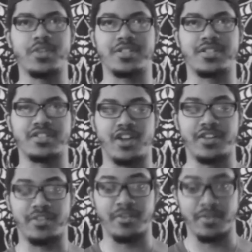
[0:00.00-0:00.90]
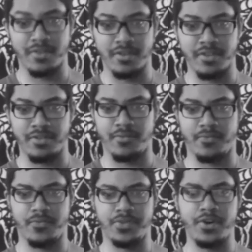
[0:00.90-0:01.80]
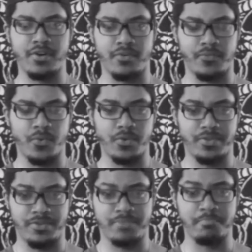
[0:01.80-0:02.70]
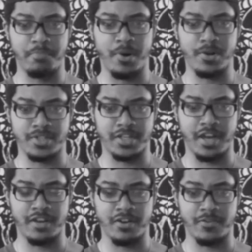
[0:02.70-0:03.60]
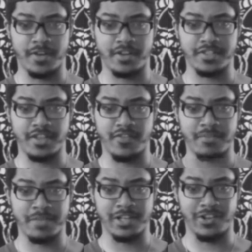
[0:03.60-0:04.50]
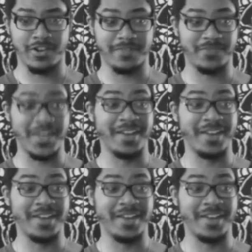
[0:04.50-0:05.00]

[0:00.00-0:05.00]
what is this, like the third or fourth person I know that has given me, like,